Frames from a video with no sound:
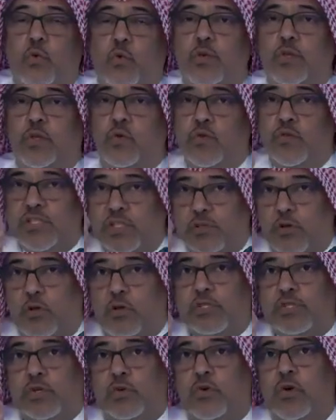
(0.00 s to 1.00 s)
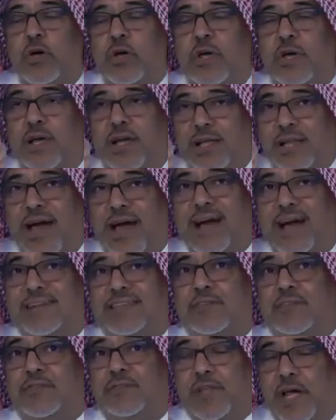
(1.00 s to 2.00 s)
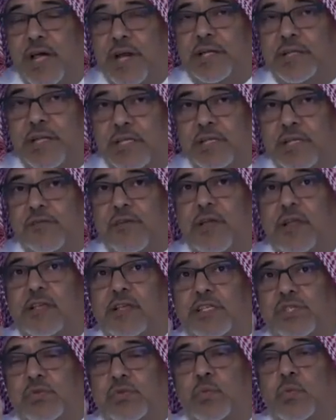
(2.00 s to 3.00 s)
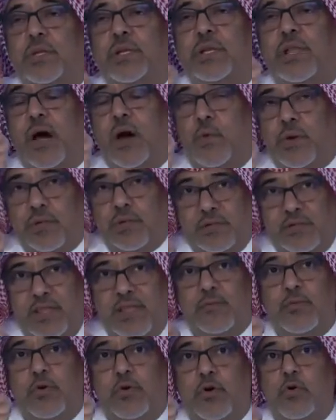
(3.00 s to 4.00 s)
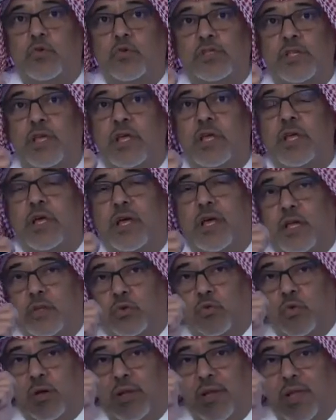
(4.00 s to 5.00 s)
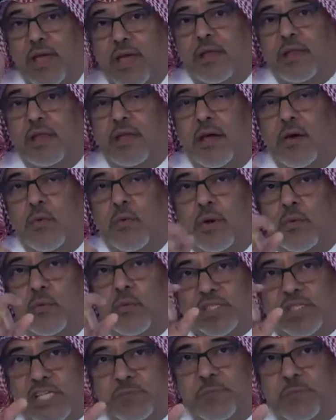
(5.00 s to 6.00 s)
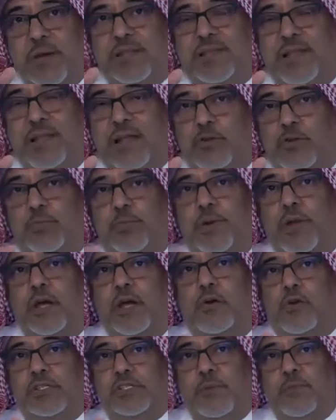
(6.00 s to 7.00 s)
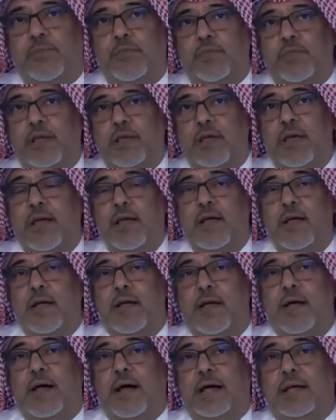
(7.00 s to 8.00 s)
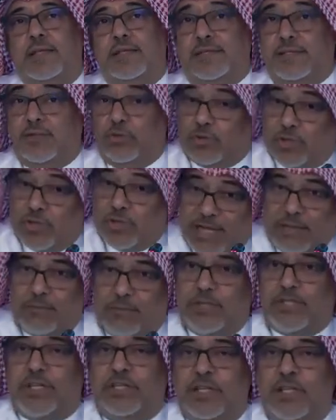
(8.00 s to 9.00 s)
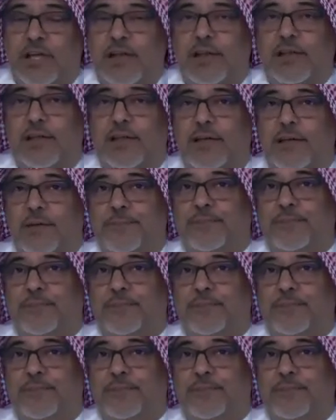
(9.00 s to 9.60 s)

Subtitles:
we use it also in active targeted surveillance when our team goes into an area where we suspect an outbreak or something. As Dr. Ali mentioned earlier,